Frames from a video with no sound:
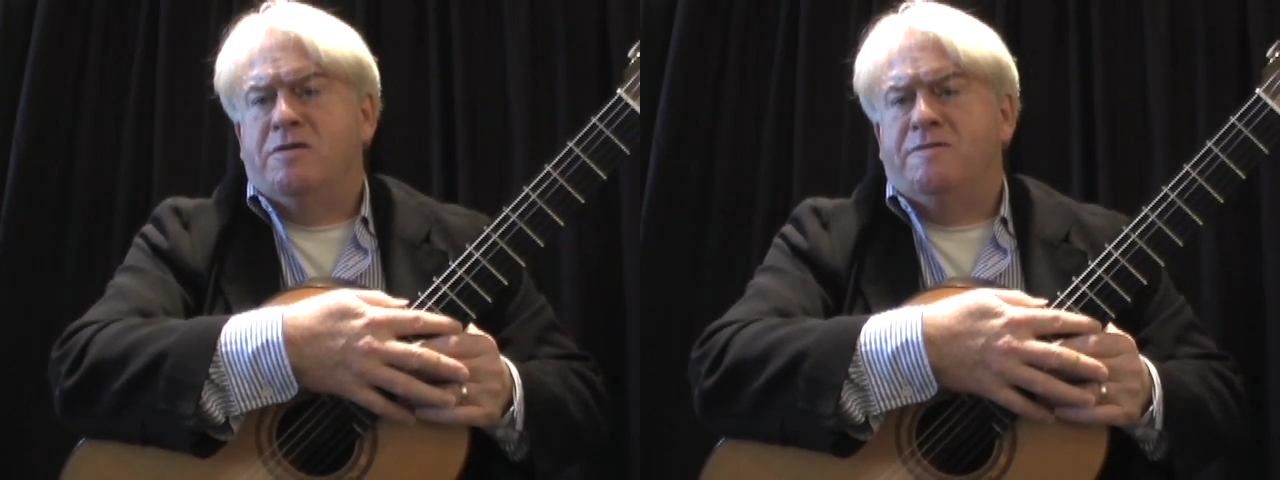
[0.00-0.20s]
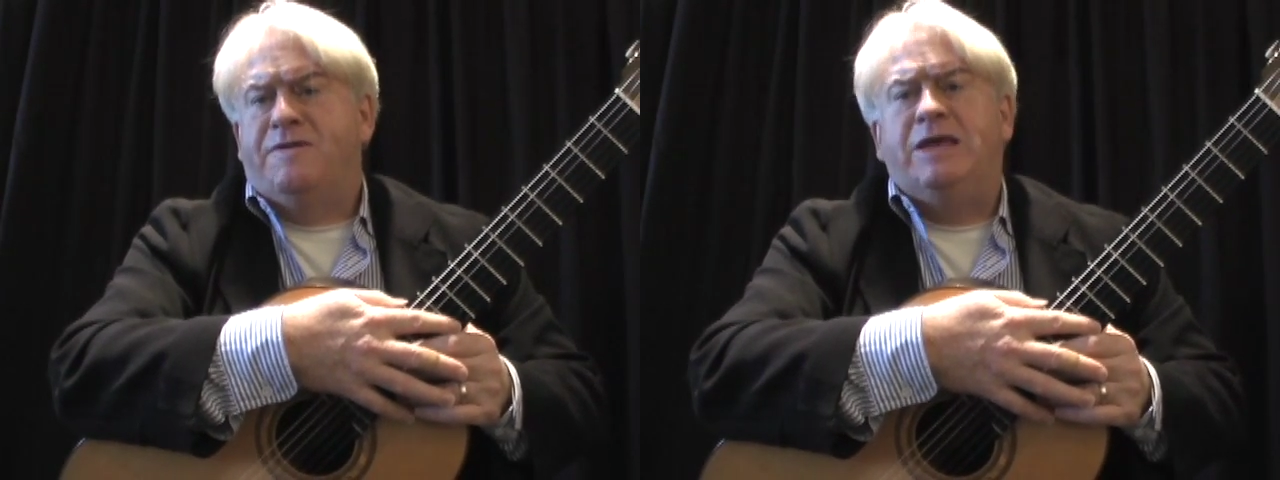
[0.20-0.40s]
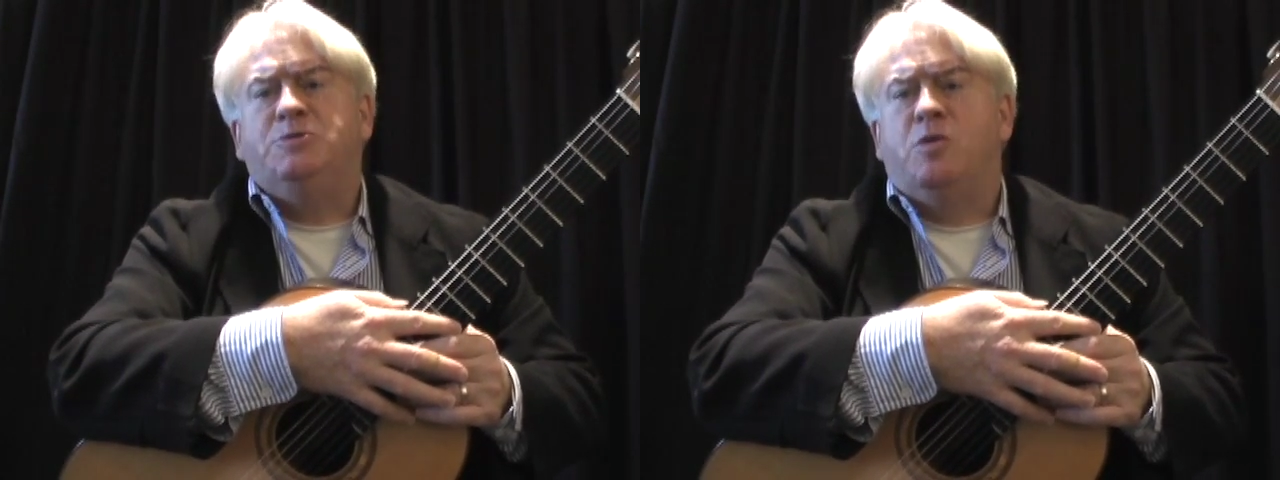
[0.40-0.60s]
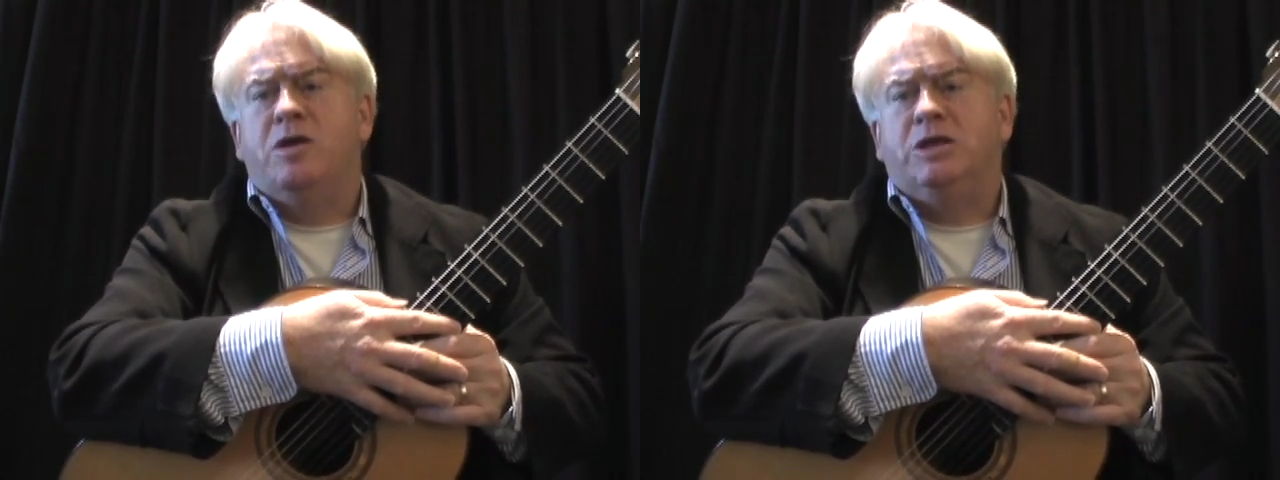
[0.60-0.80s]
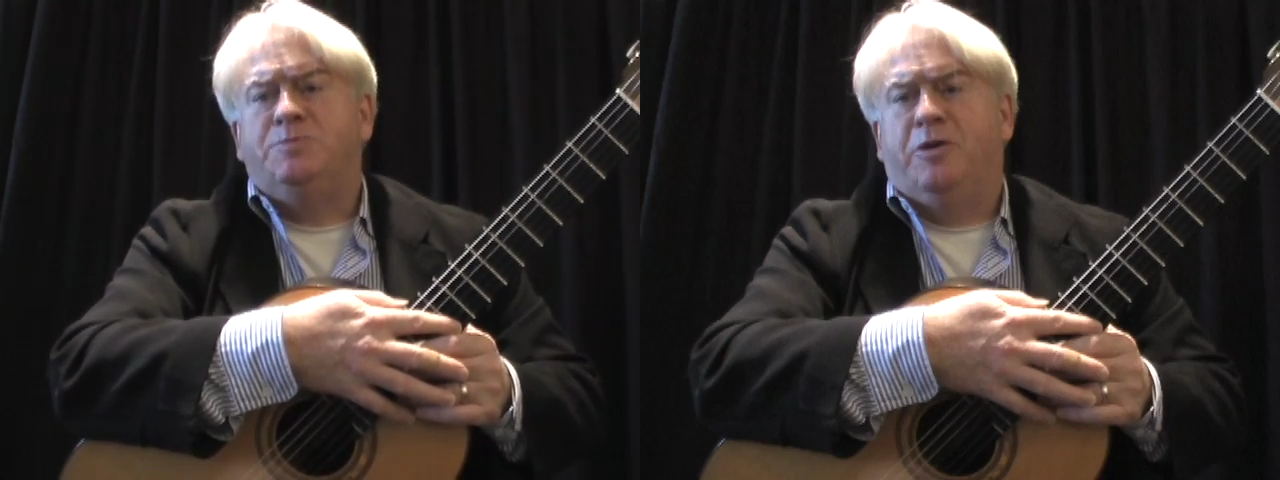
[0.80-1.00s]
Phase
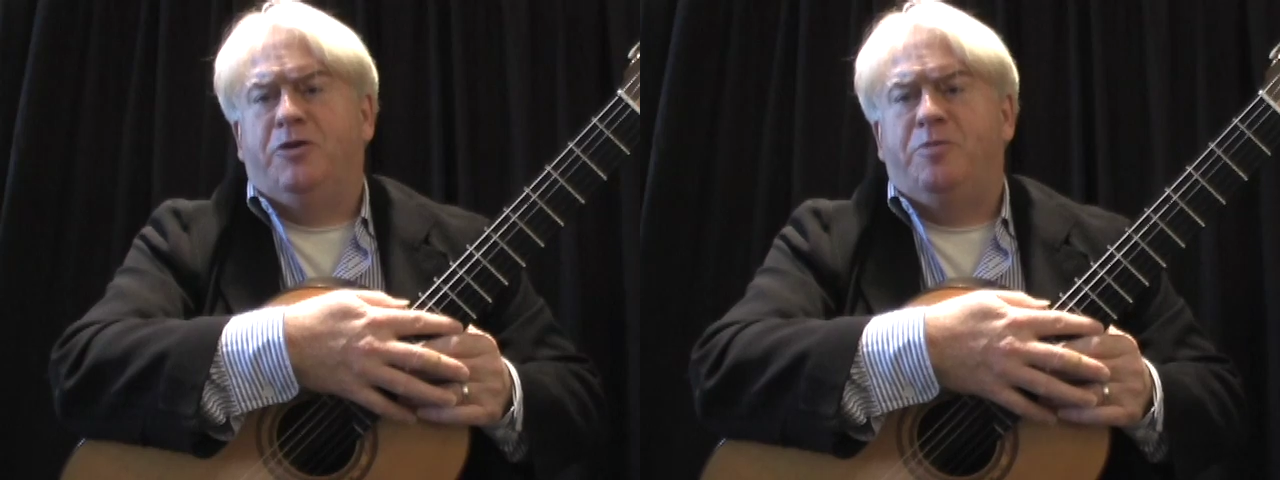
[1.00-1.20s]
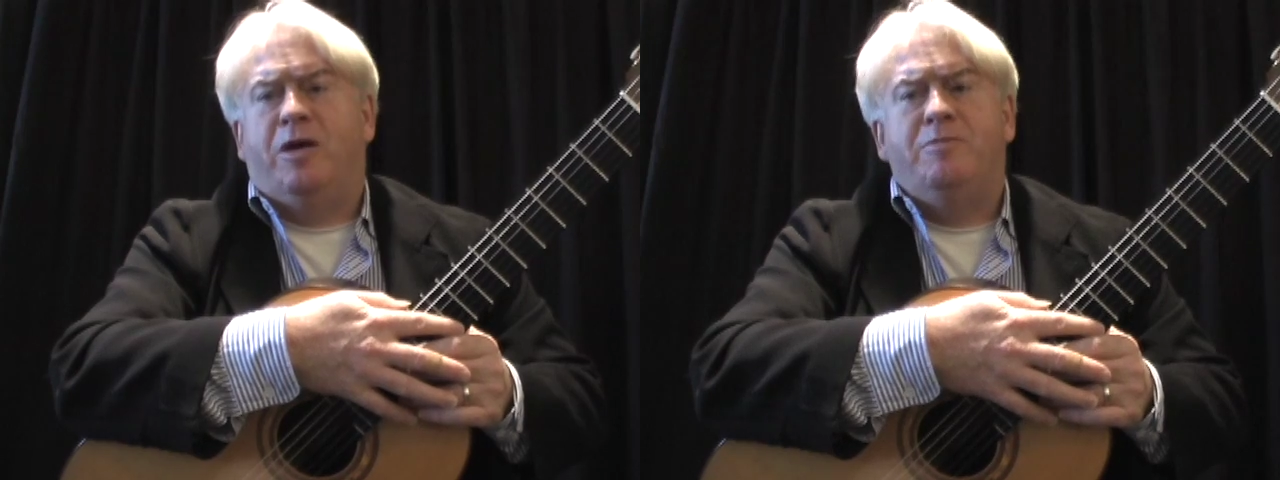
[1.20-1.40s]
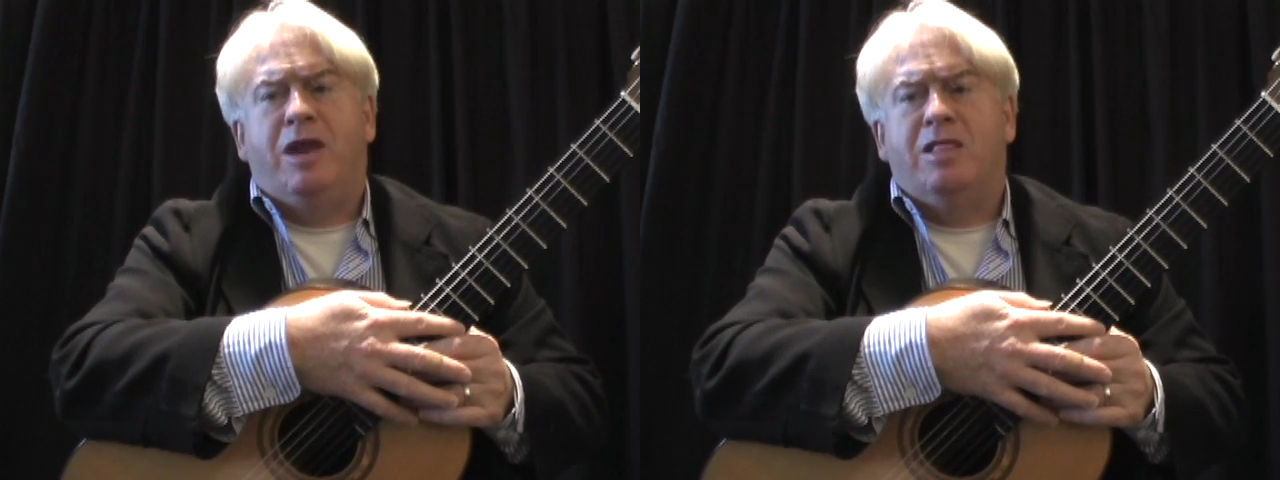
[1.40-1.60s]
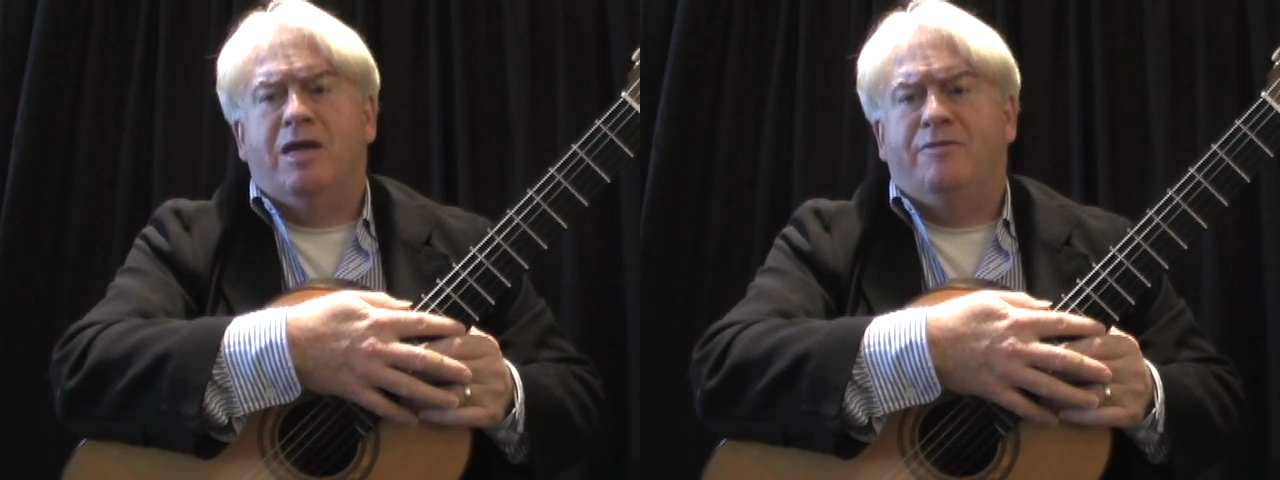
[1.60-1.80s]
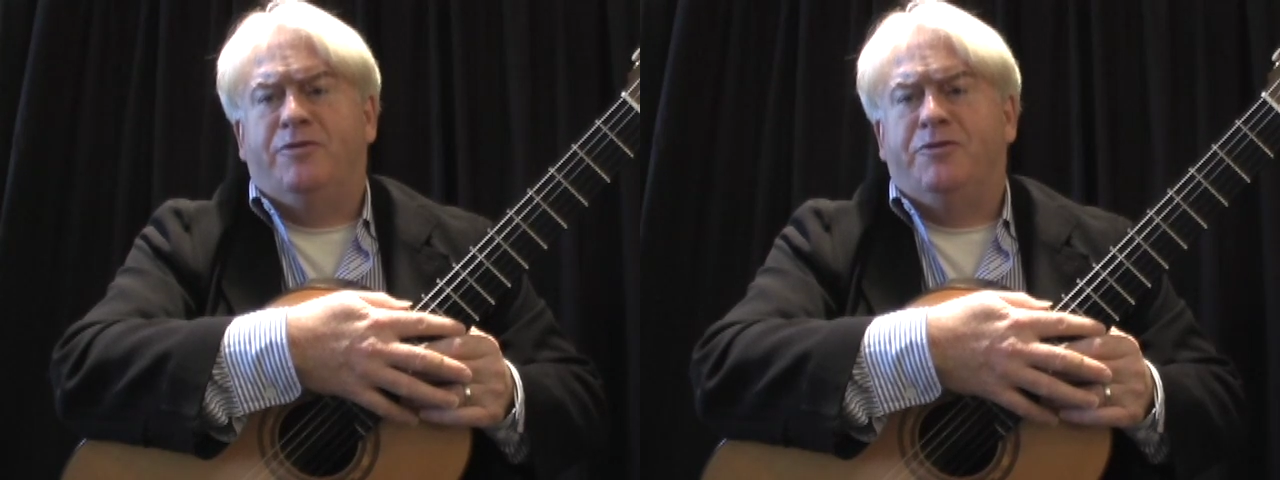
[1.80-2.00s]
one is built upon many
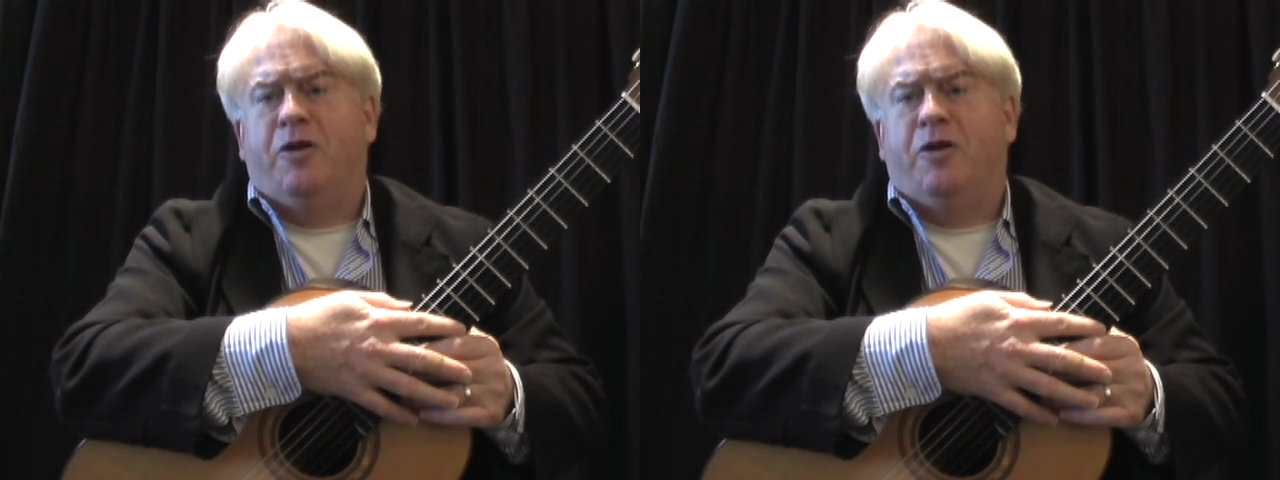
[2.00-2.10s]
levels,